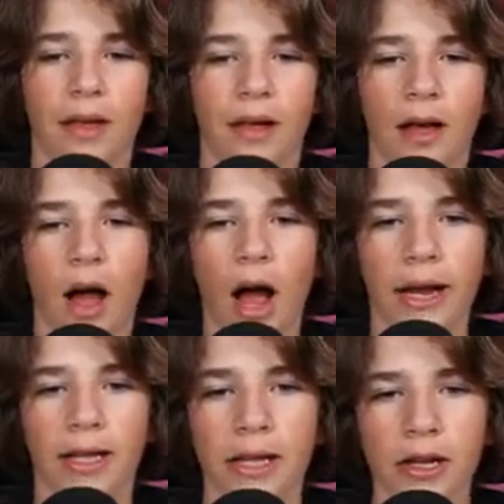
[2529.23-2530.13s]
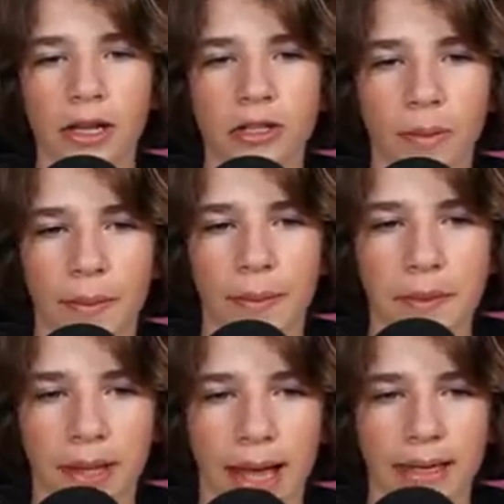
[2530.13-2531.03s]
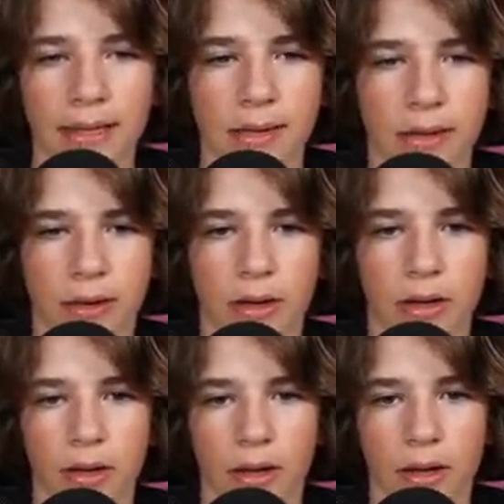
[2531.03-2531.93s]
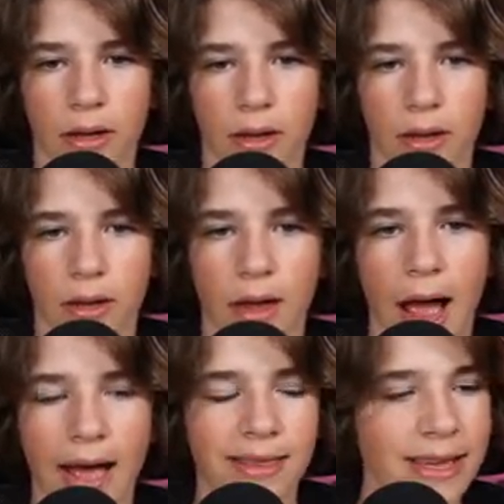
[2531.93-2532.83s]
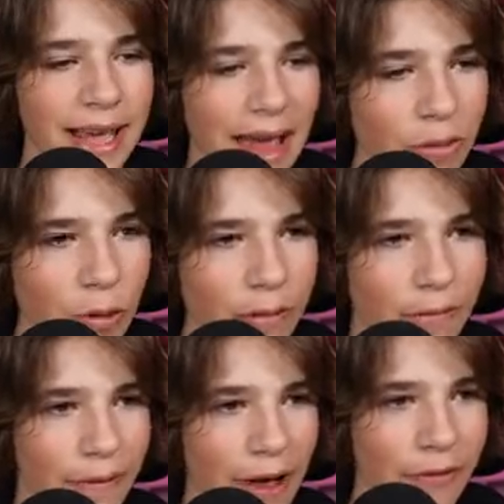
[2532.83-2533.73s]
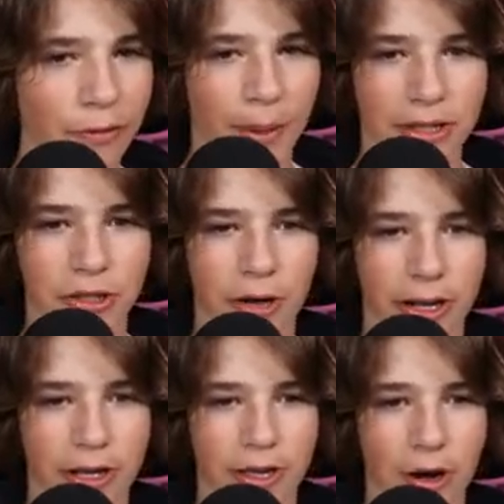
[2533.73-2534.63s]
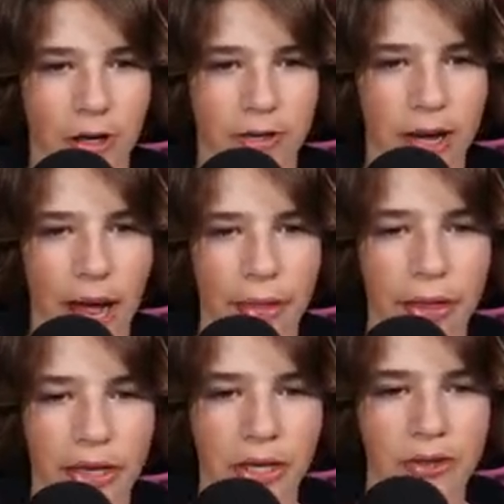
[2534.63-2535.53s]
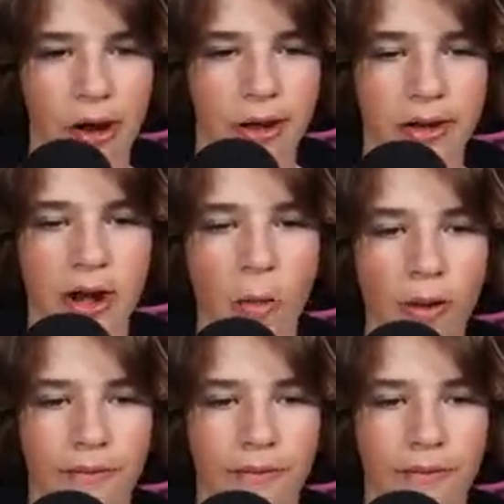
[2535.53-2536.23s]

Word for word: All right, clearly too many people landed here. I think everyone fell for my trick, or I think sorry, no one fell